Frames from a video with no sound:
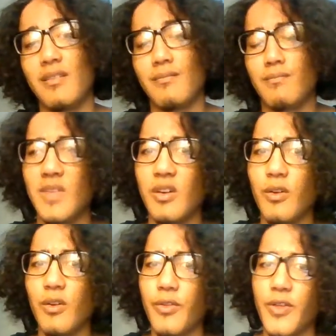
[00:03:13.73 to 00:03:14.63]
Gil
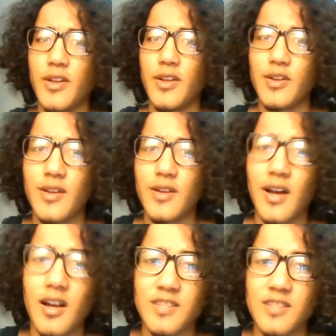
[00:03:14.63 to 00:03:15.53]
Thunder in the
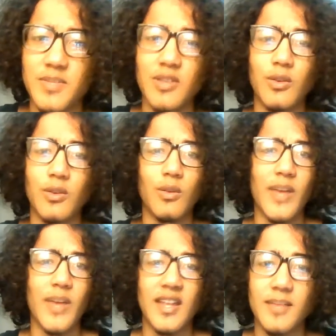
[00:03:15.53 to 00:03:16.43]
hospital,
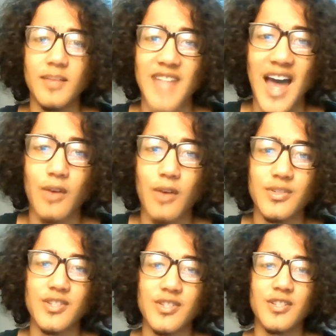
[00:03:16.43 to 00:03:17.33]
waking up to
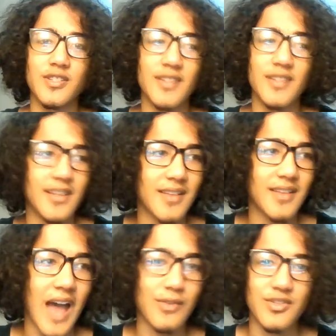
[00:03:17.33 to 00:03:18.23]
Hauser, and
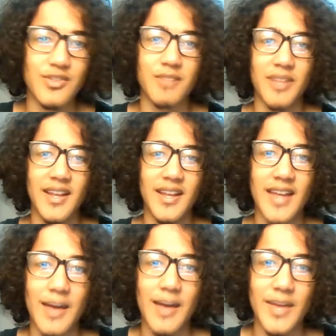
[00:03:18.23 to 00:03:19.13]
Hauser complaining how
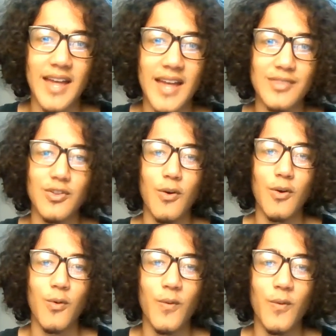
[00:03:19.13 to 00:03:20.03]
he has
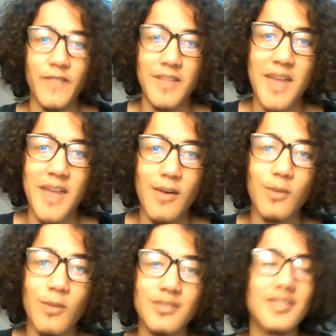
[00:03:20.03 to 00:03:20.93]
no
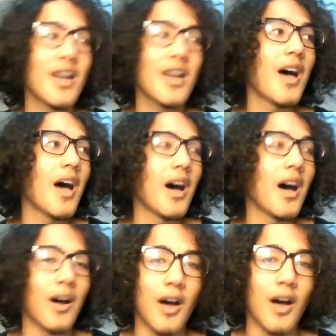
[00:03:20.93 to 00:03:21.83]
females.
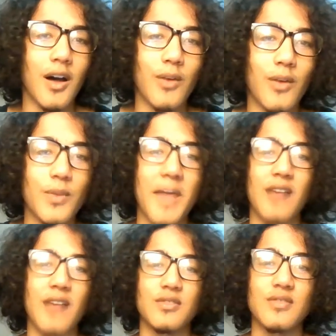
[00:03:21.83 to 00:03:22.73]
Rip
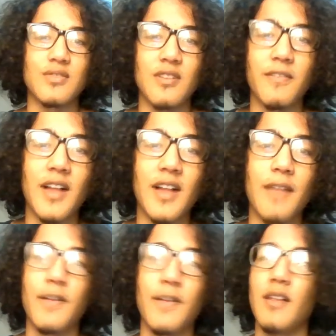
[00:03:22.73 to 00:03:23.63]
Hauser's love life,
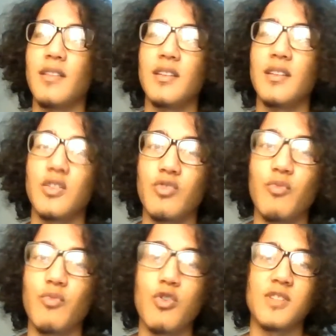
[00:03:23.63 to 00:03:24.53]
and then
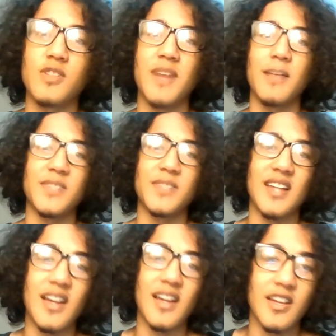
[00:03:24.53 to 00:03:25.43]
Grimoire's by his
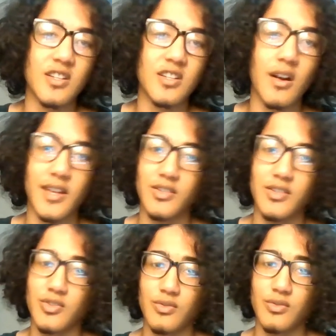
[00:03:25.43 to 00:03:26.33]
side talking
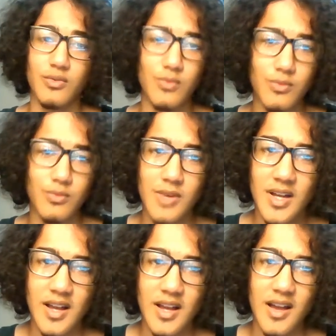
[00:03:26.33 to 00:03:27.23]
to
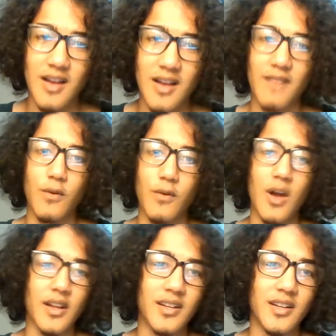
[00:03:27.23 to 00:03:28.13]

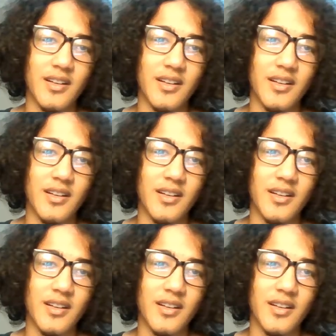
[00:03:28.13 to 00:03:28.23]
Veronica.